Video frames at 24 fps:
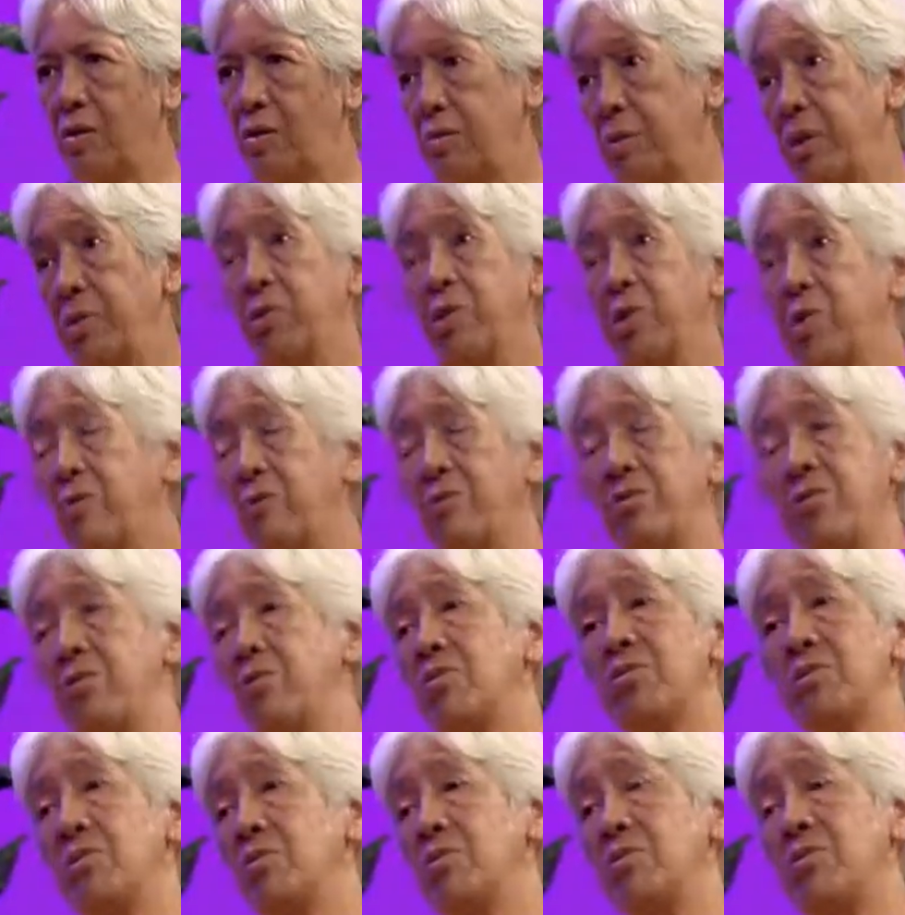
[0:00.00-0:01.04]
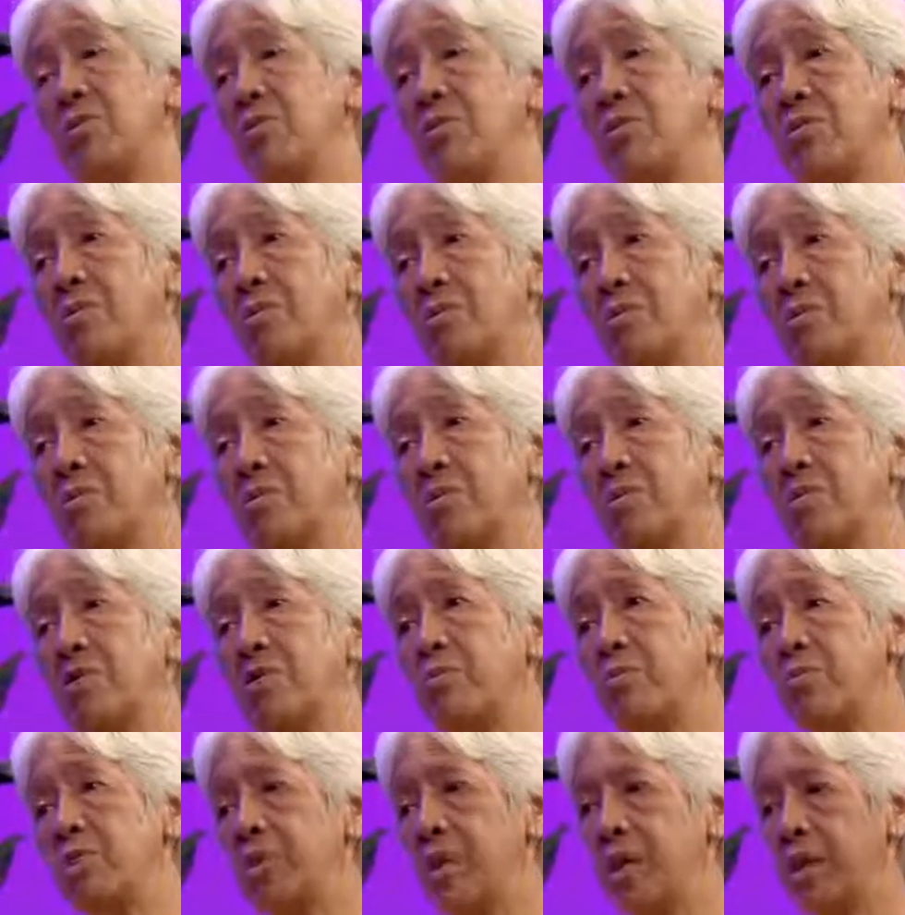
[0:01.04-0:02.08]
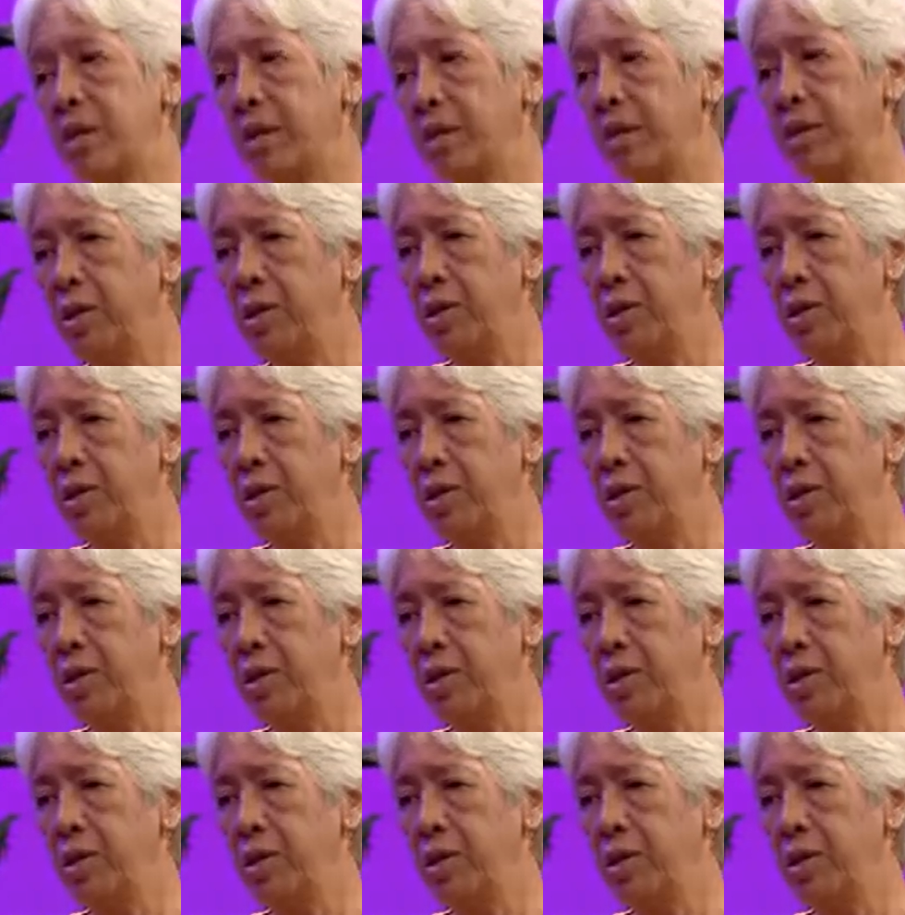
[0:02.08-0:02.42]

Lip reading: Maybe in the future too. It's communing.